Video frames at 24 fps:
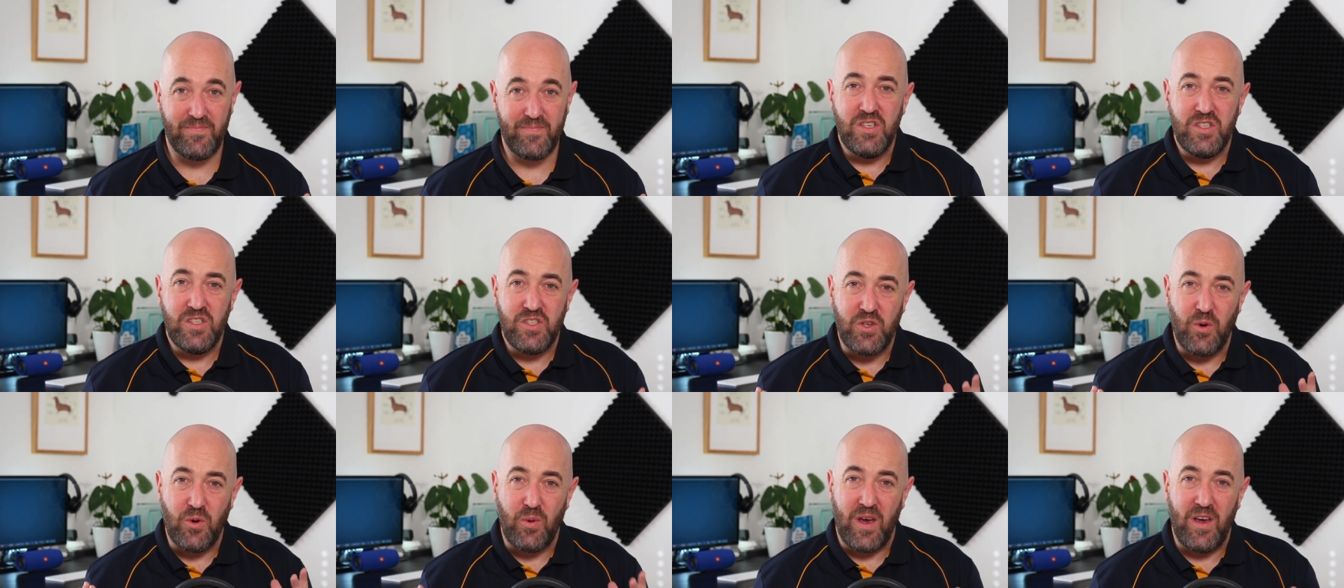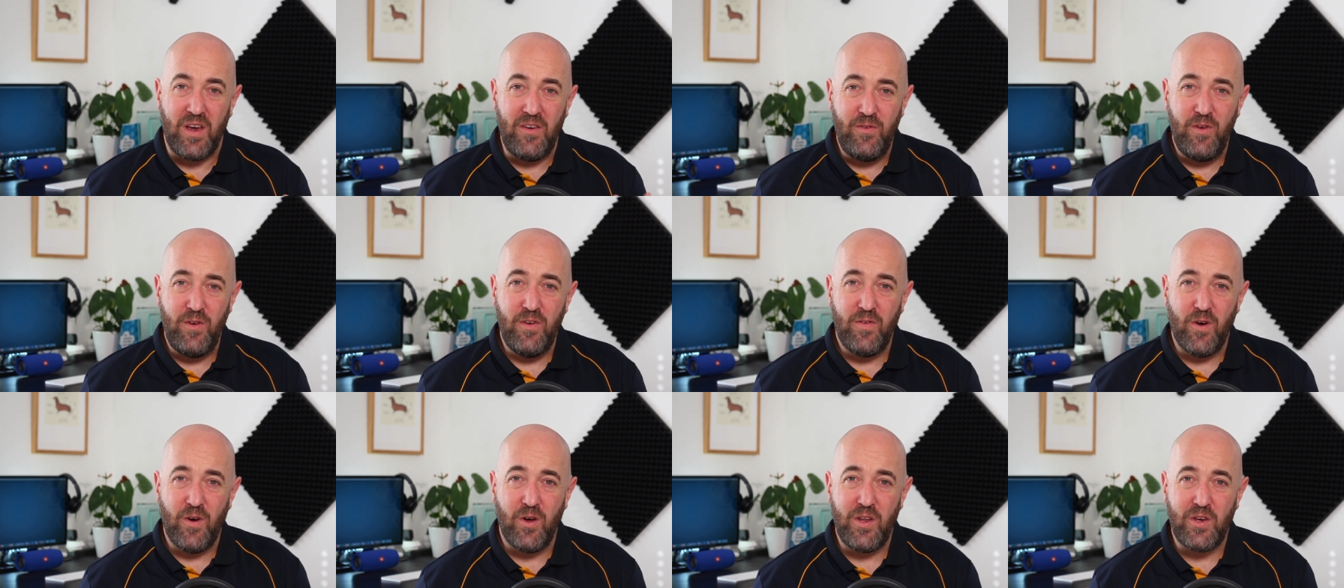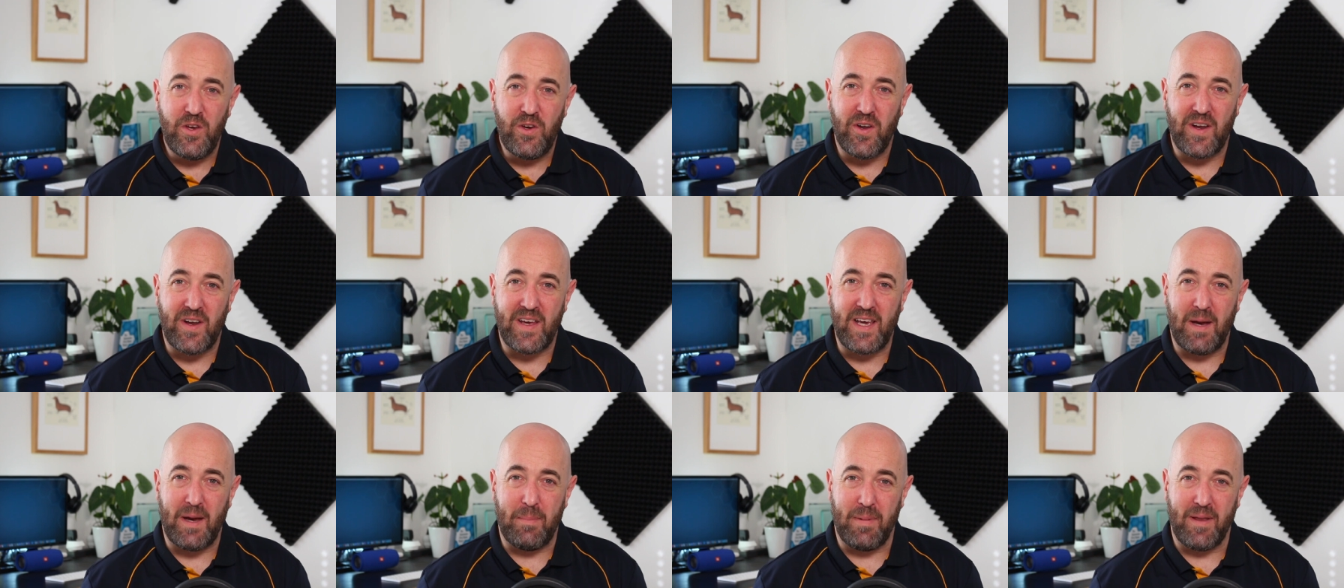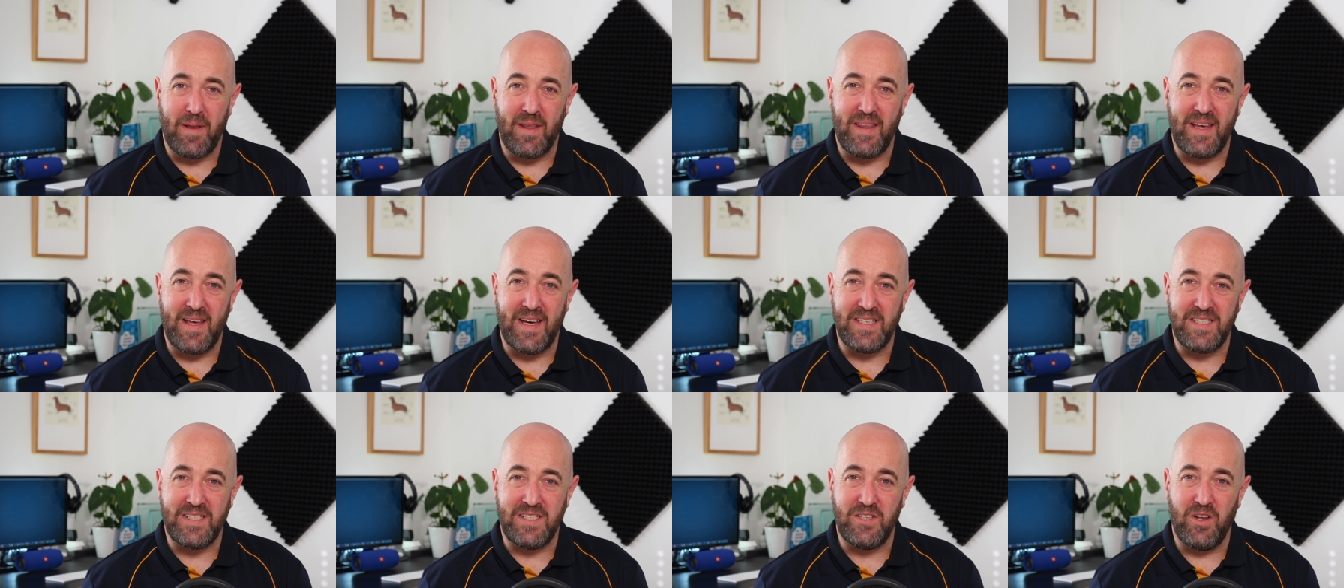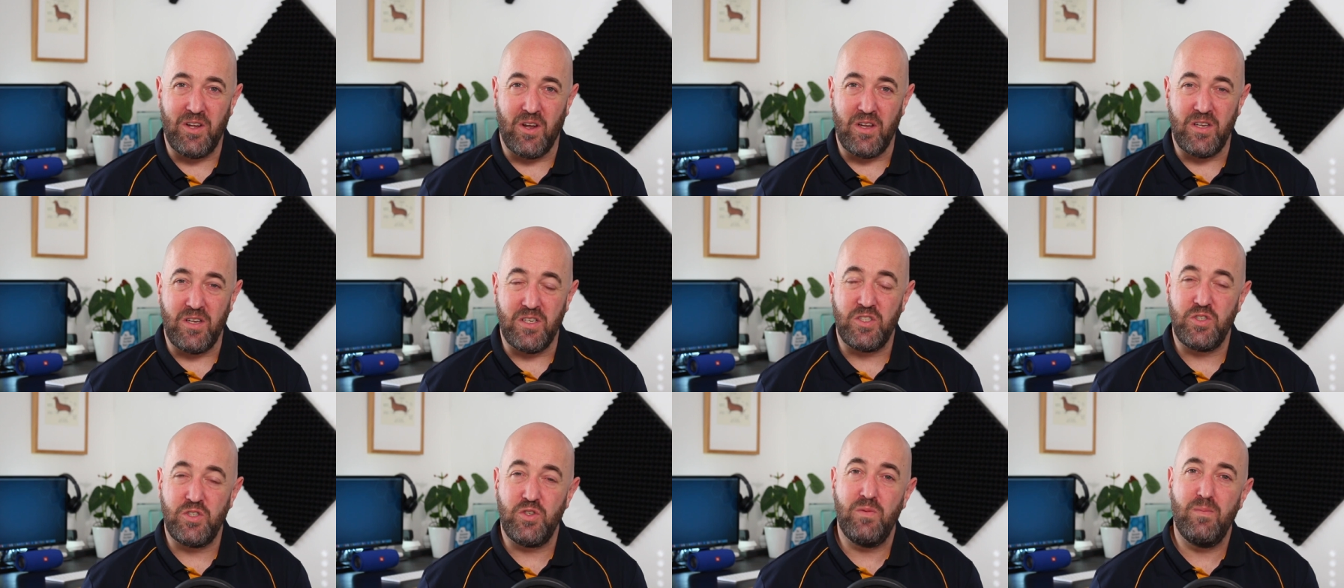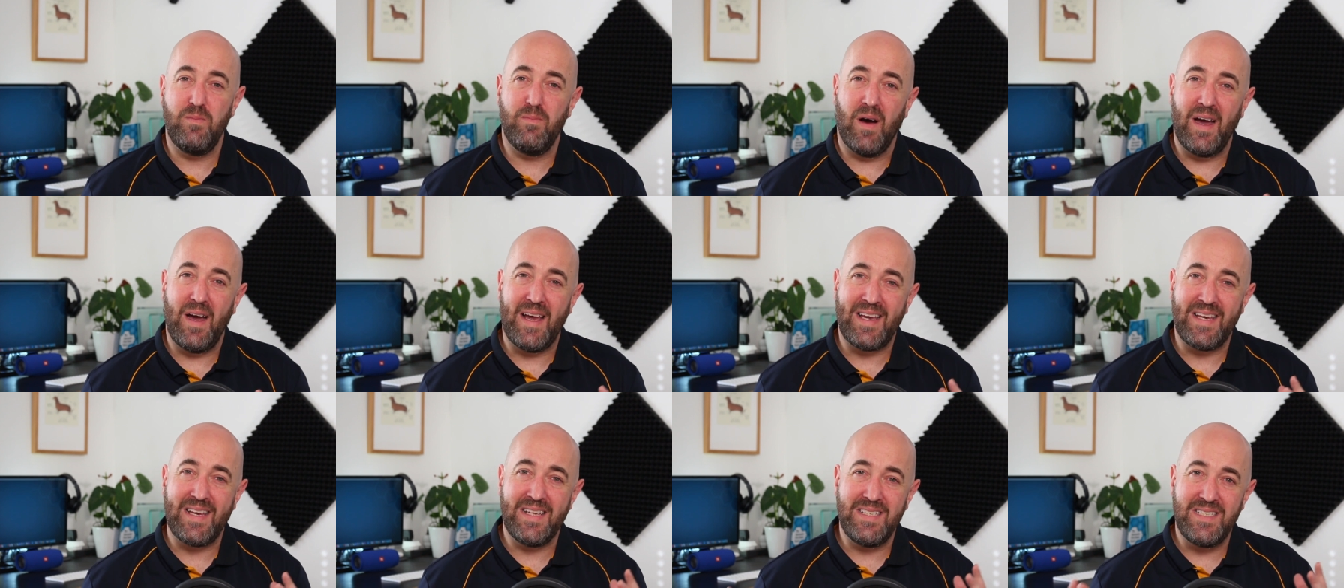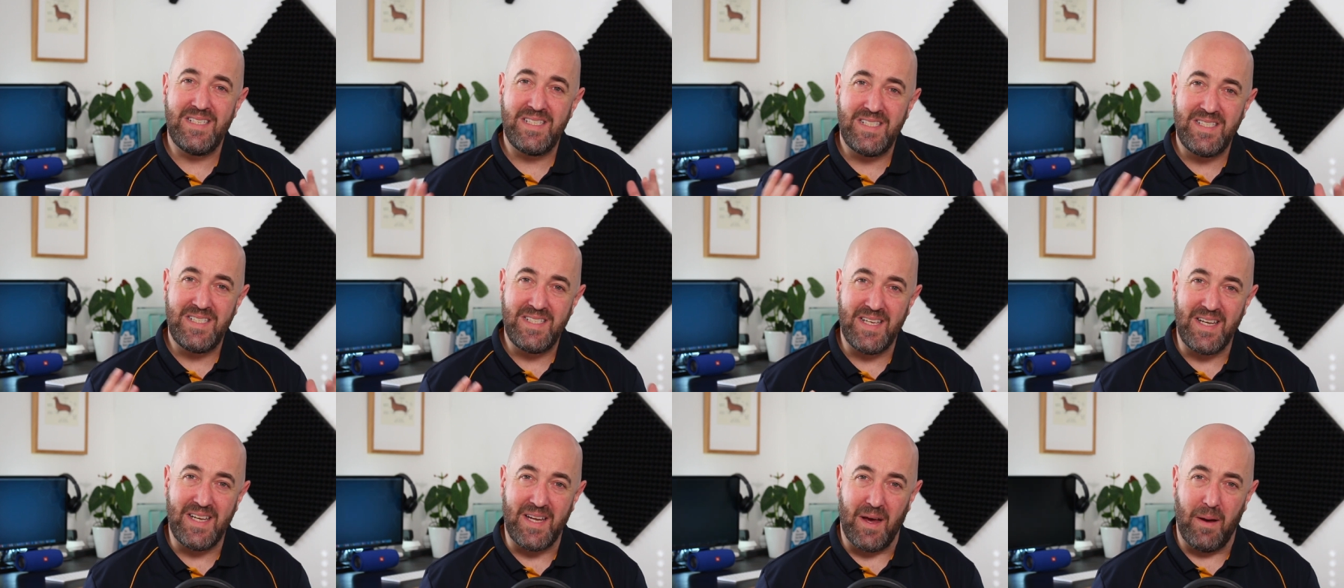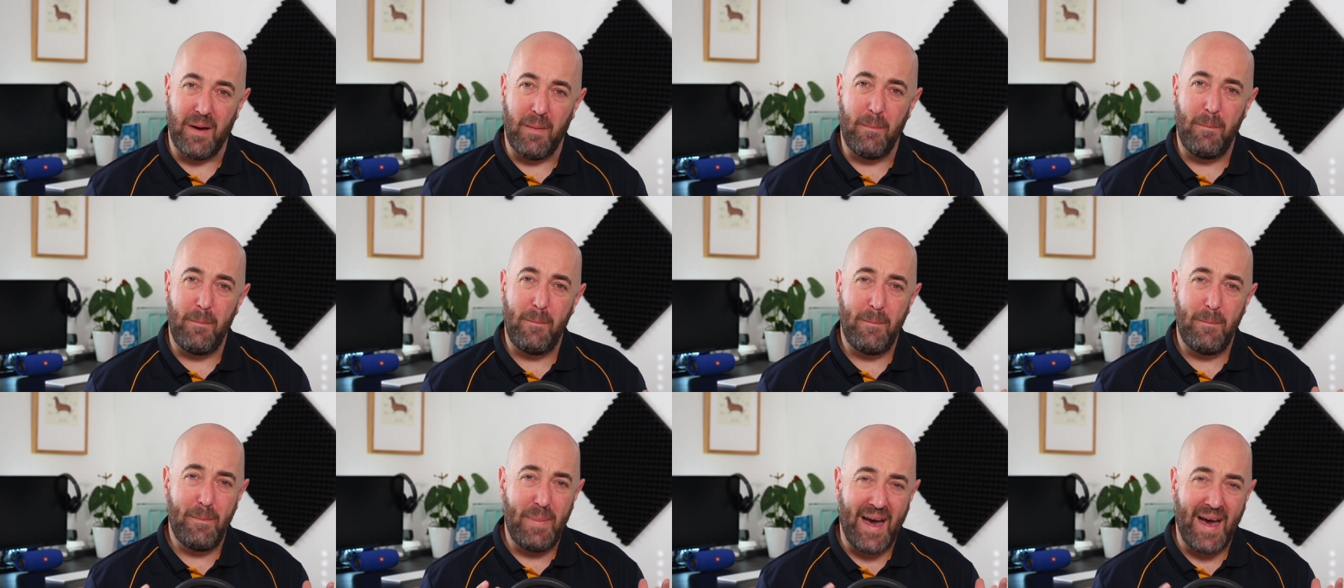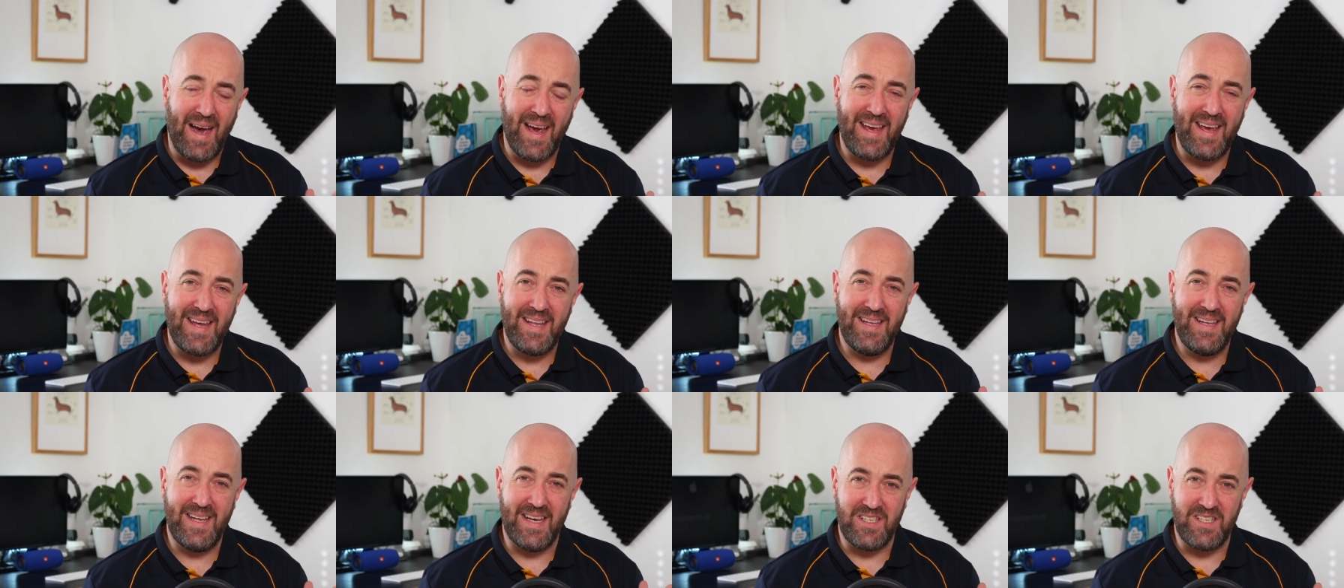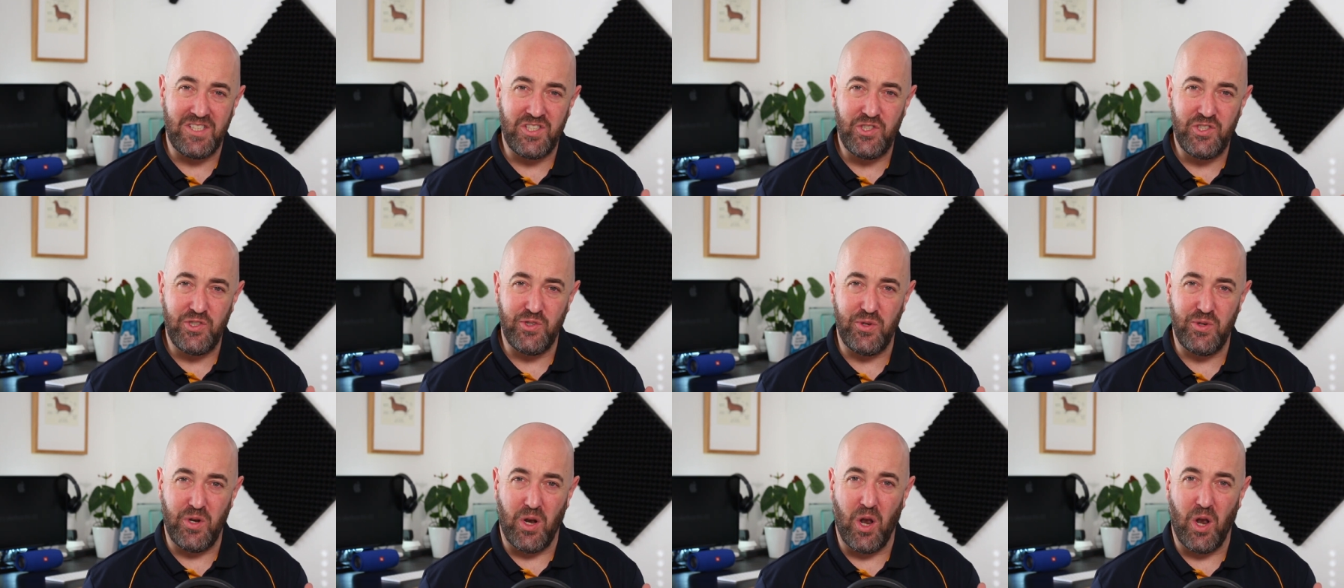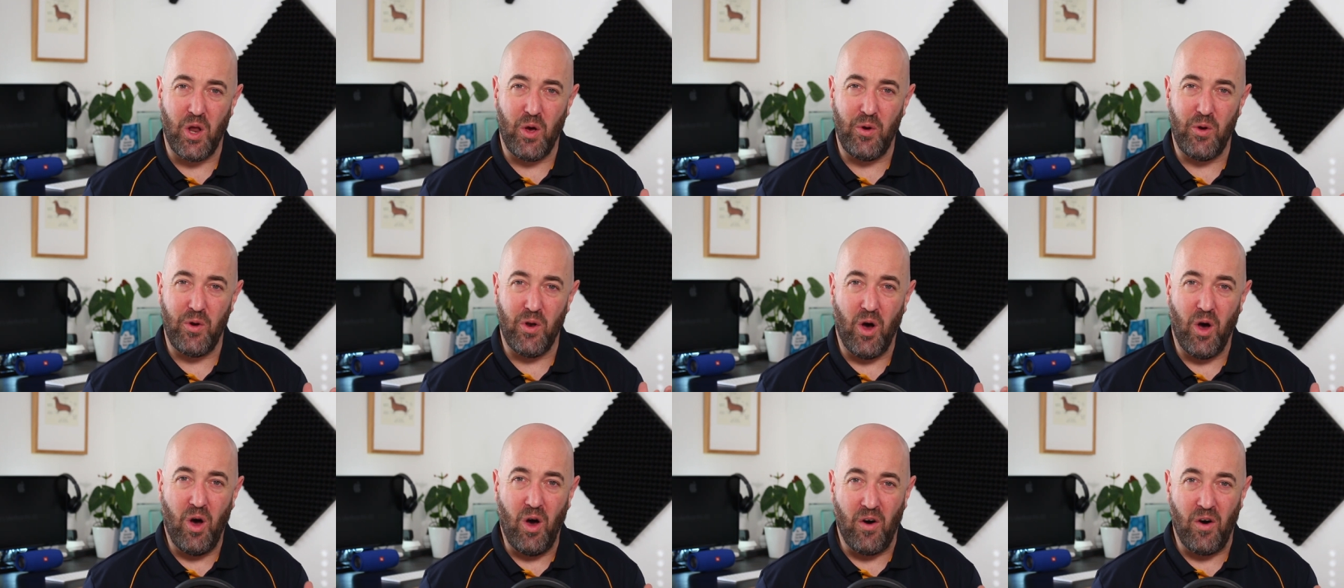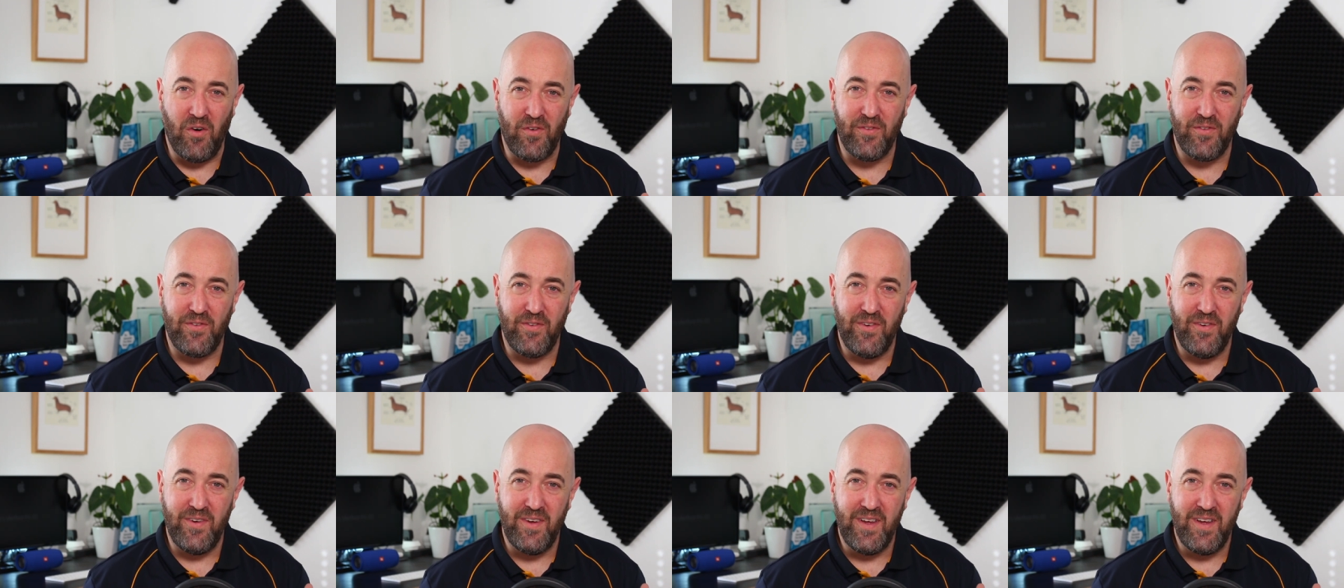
So if you've only got a couple of thousand dollars, you might consider paying that student loan off.